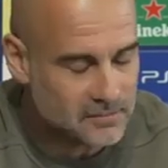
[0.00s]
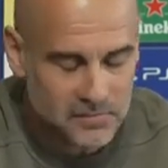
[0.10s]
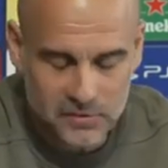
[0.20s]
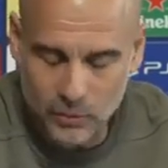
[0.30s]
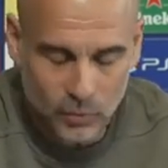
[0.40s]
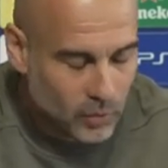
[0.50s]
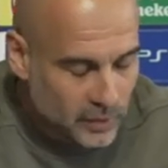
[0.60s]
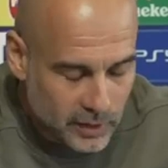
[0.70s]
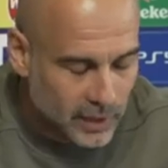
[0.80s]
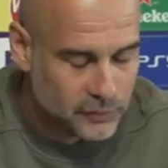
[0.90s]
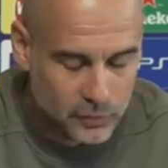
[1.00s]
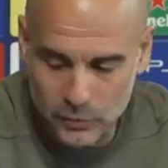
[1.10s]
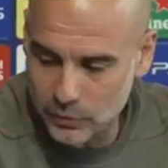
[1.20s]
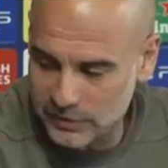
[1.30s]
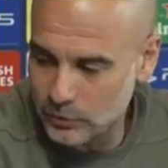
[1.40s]
So all you have to
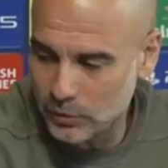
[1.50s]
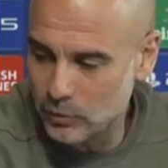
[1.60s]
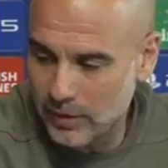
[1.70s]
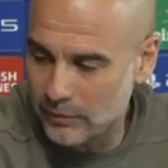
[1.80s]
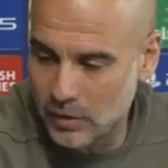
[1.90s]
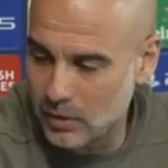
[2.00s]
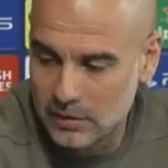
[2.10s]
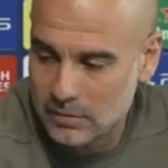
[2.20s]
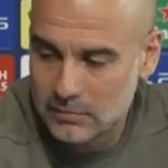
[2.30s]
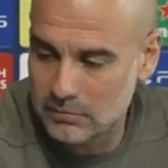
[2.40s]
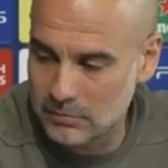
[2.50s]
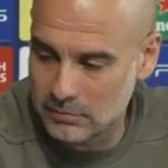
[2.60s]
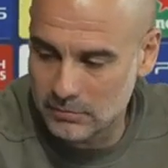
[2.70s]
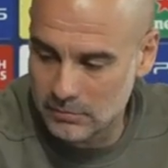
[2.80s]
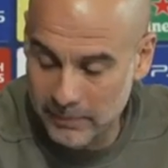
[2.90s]
do is what you have done
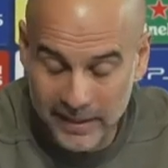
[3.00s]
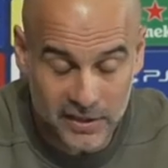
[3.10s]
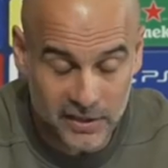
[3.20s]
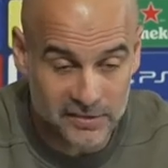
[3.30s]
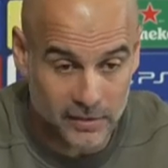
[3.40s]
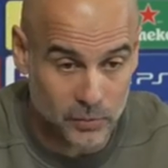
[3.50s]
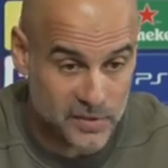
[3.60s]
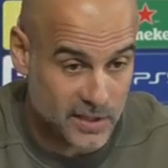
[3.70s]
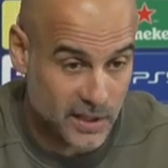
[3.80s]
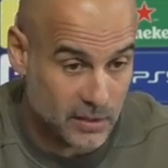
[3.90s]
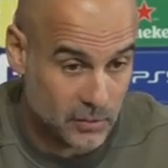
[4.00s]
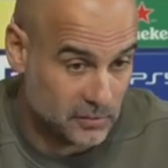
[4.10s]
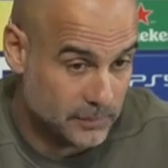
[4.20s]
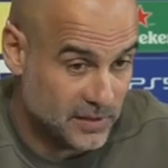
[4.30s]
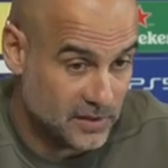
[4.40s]
many years, I would say, or
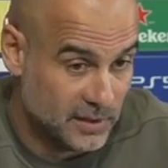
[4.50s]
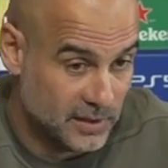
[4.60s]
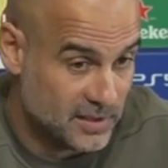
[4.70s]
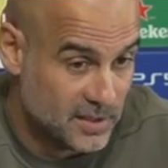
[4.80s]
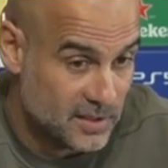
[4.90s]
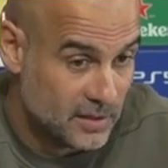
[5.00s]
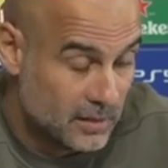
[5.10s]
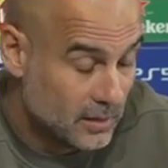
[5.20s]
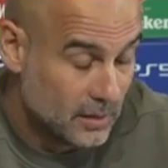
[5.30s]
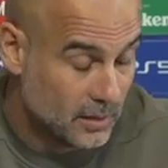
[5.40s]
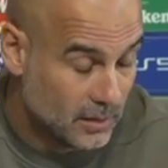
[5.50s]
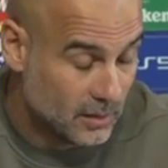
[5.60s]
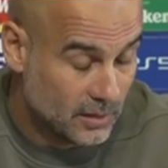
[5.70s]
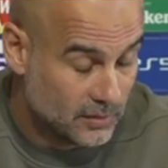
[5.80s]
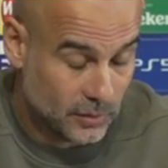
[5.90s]
especially this season.
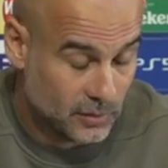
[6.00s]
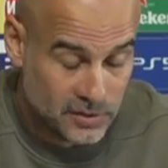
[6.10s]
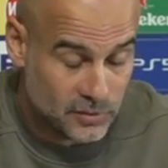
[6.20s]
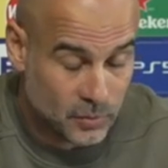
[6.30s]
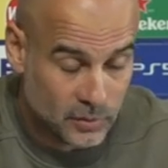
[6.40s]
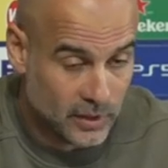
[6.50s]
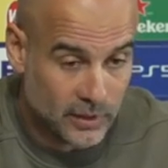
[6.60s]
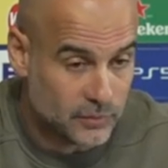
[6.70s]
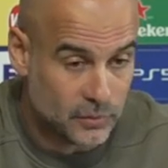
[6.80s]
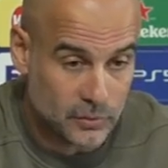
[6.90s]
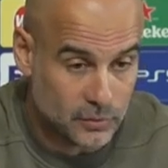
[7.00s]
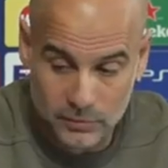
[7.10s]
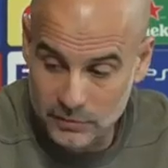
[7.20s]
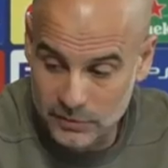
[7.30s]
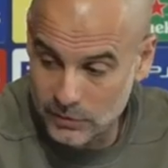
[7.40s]
So this is what you have to do.
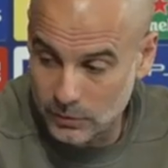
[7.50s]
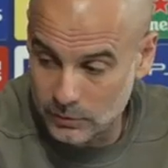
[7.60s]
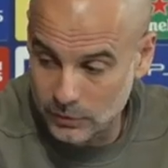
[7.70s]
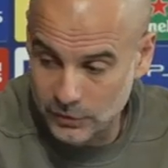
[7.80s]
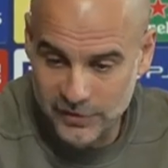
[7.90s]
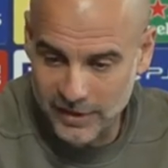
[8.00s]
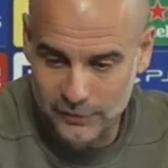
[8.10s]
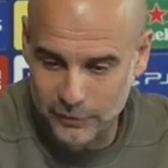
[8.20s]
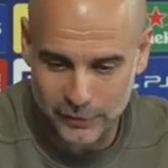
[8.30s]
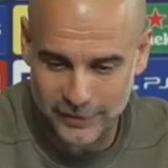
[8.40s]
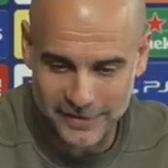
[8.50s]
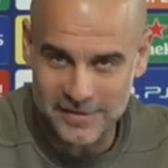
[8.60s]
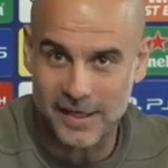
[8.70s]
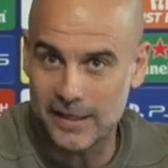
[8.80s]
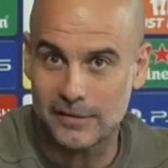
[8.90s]
So not just for the
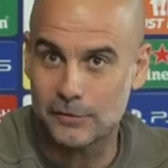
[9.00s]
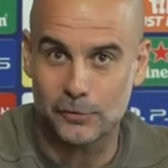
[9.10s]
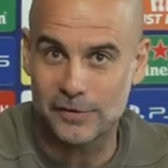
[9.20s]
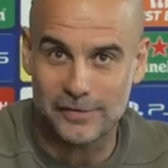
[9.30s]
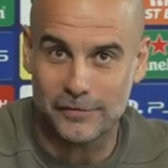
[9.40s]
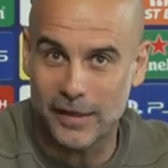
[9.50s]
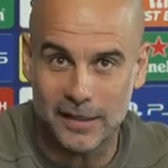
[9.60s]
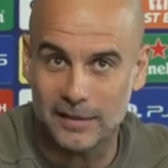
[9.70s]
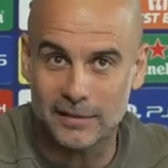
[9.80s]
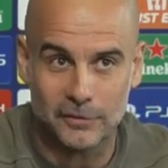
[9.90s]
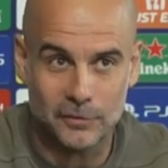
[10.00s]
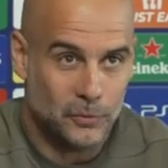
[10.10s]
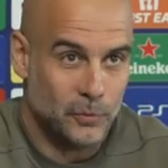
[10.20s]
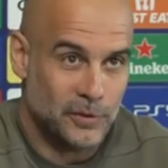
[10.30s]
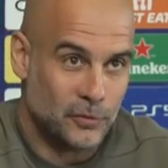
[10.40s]
desire to reach the final or
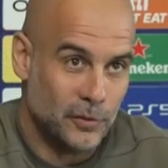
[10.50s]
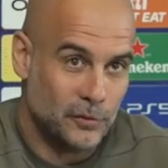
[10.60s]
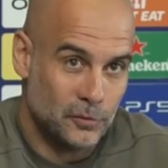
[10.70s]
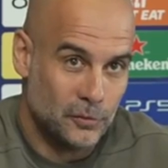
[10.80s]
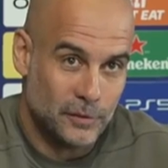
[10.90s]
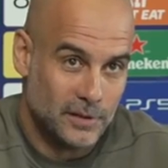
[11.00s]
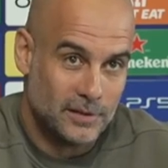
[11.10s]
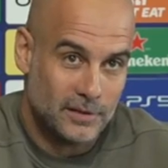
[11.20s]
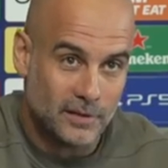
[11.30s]
do, we are going to do it.